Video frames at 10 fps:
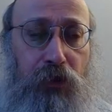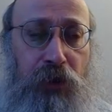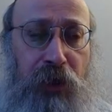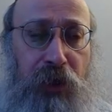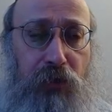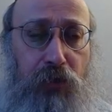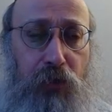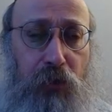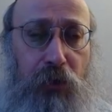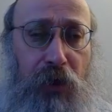Janet,
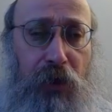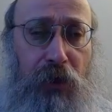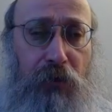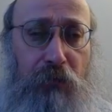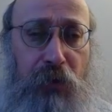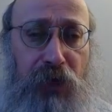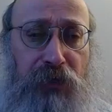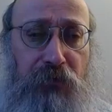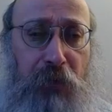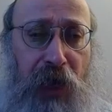Yud Hey
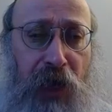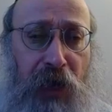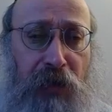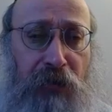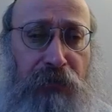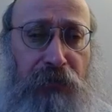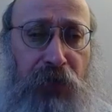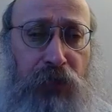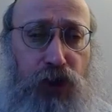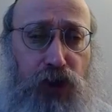remains from Aleph
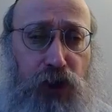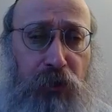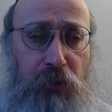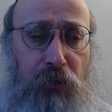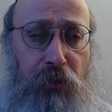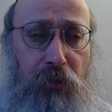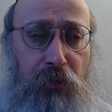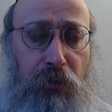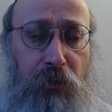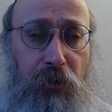and Shin.
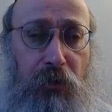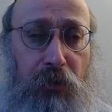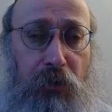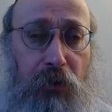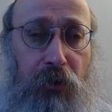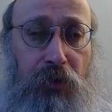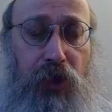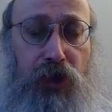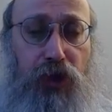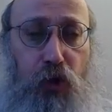
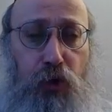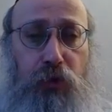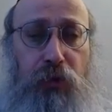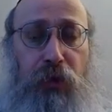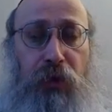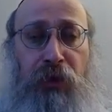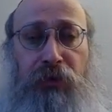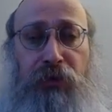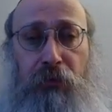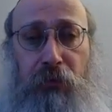The Yud
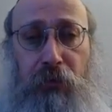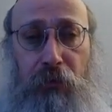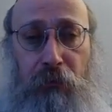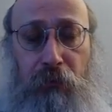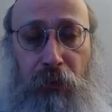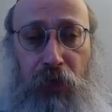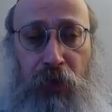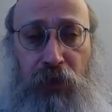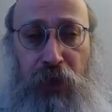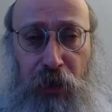is
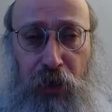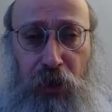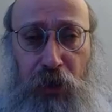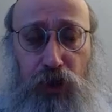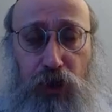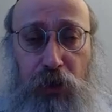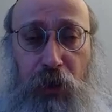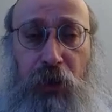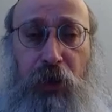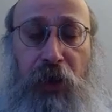in the Ish
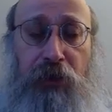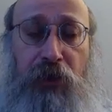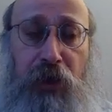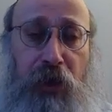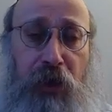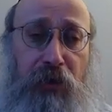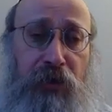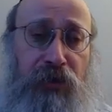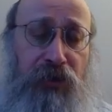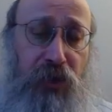and the Hey
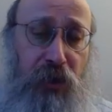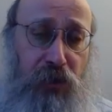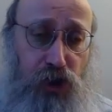is in the